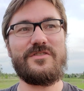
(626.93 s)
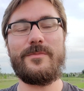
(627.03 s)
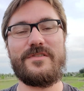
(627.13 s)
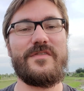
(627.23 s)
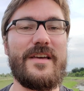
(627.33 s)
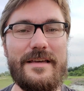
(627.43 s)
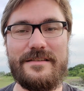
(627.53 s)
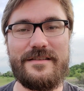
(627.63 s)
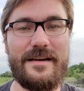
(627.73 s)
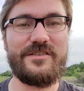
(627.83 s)
too much of a
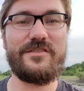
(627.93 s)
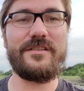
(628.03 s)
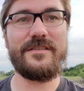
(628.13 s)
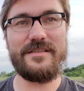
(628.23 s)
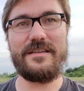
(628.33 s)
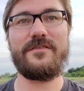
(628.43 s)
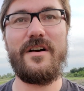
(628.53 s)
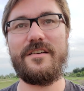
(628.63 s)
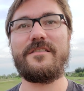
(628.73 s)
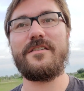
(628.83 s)
haze to actually see the
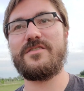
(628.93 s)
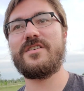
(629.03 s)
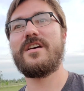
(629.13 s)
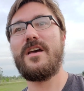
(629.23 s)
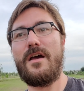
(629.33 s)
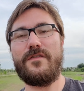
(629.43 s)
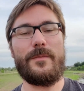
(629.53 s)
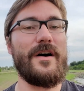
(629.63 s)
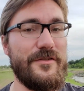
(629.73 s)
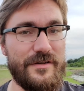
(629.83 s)
rocket launch from
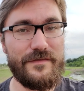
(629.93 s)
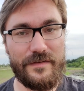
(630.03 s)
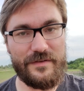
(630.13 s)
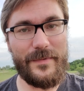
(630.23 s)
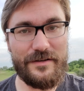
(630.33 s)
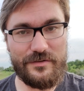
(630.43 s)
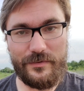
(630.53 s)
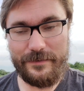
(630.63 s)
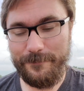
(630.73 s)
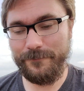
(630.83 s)
150 miles away.